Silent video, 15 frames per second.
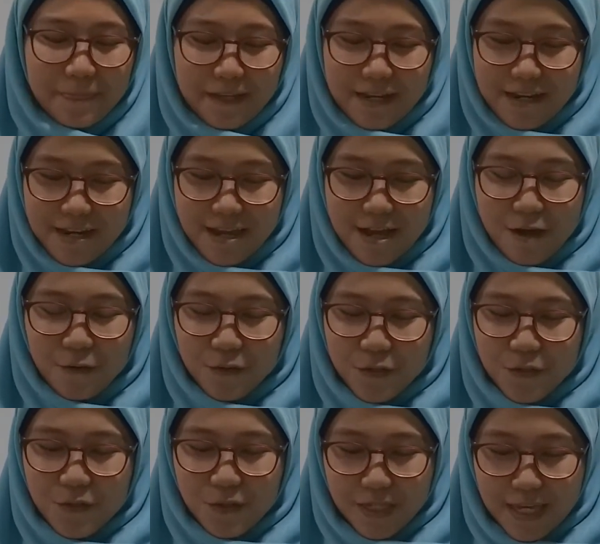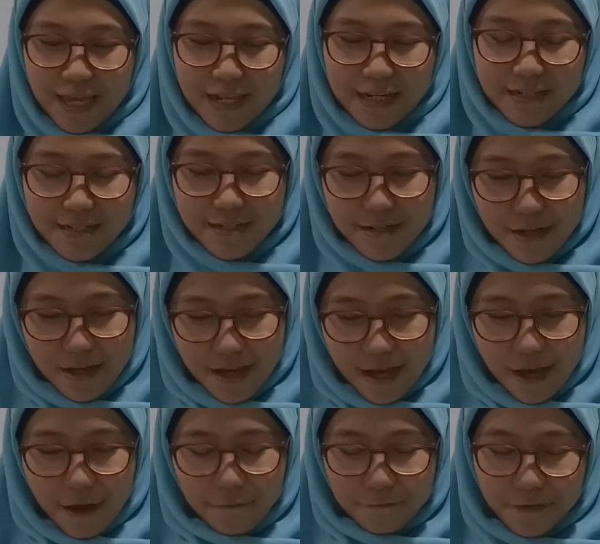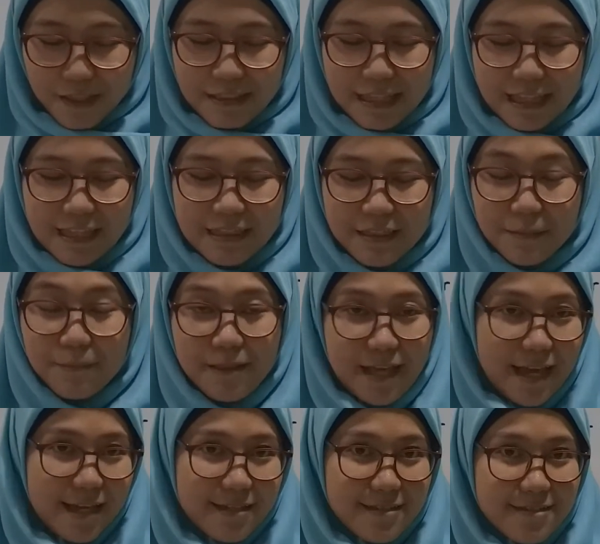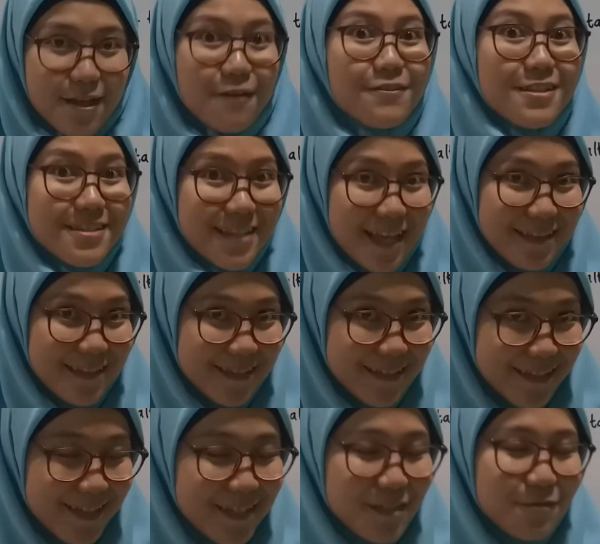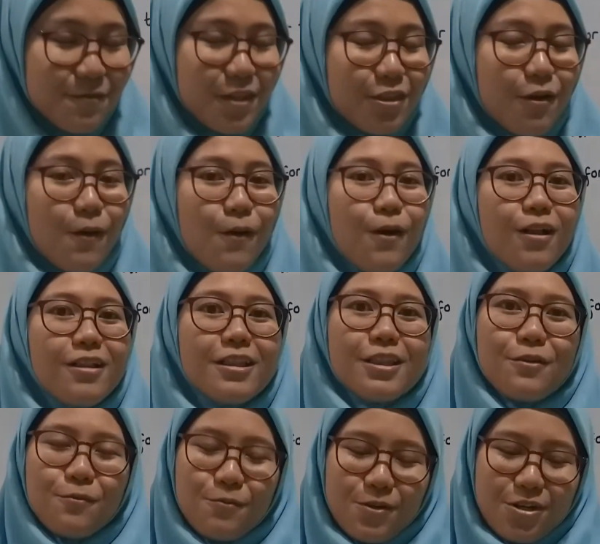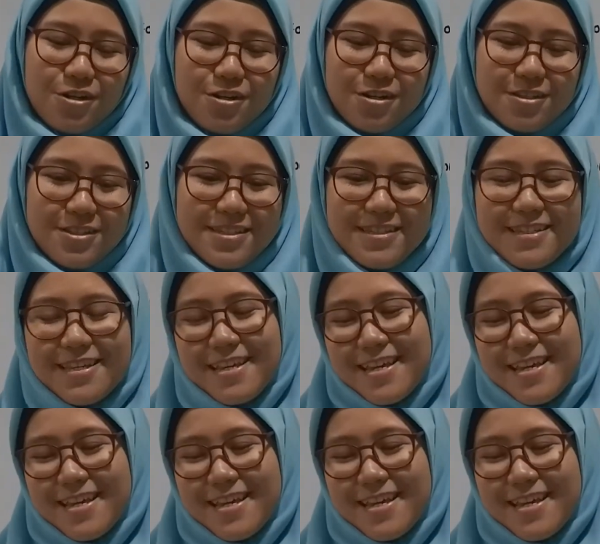Now you can fill in the blanks of the sentences with all the words.